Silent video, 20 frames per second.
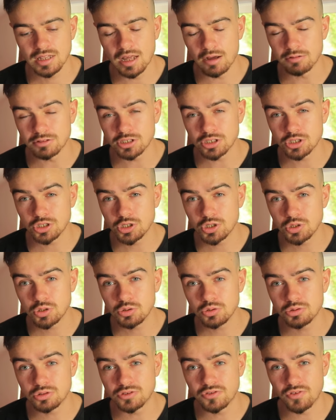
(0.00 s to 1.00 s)
that was a
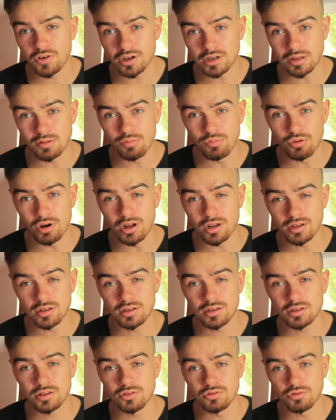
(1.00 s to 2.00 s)
huge fucking
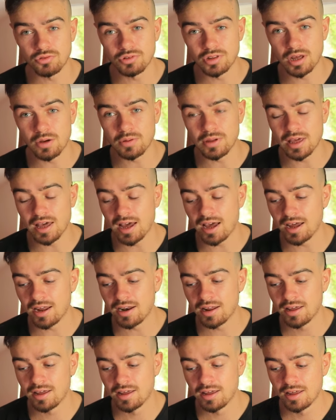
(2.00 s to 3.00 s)
breakthrough that we
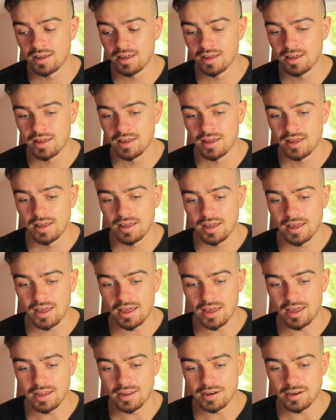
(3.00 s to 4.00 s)
had
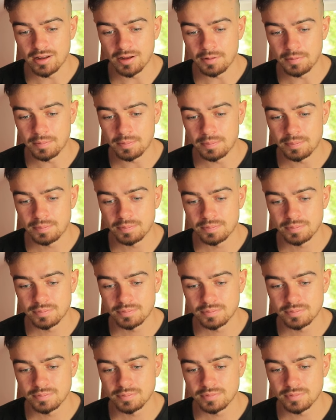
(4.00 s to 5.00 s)
and um
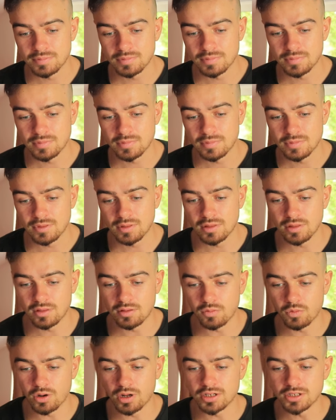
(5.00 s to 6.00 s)

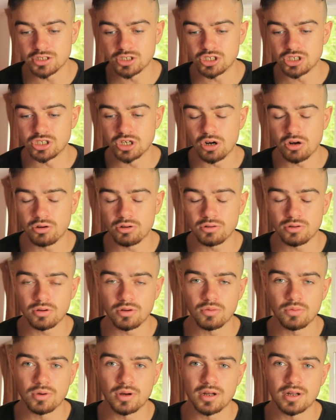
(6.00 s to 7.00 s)
what Joe
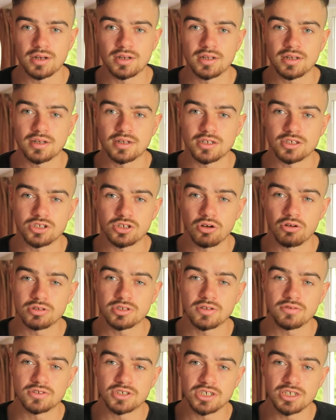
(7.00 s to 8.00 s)
what
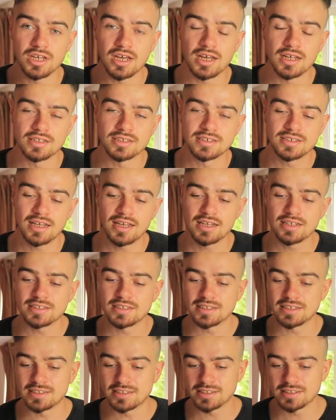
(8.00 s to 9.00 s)
Joseph Sheehan
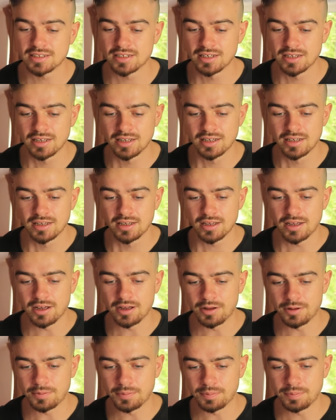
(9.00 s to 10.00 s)
says is
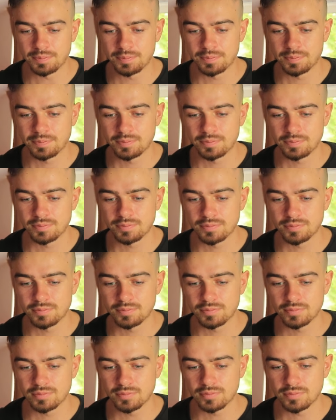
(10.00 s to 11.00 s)
um,
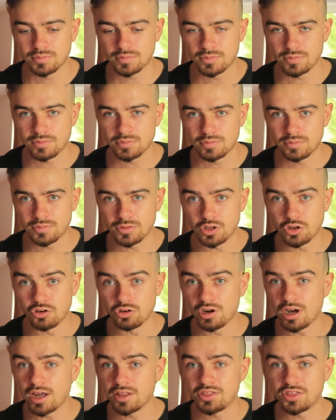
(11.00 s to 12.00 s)

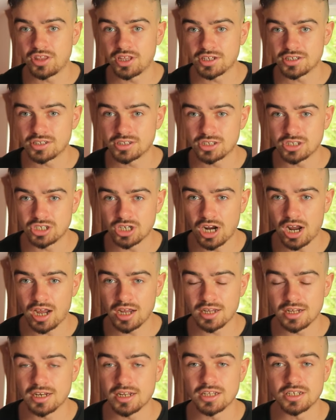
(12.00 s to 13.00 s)
you're not this
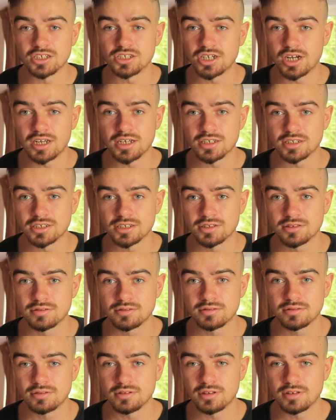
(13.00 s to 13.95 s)
giant in change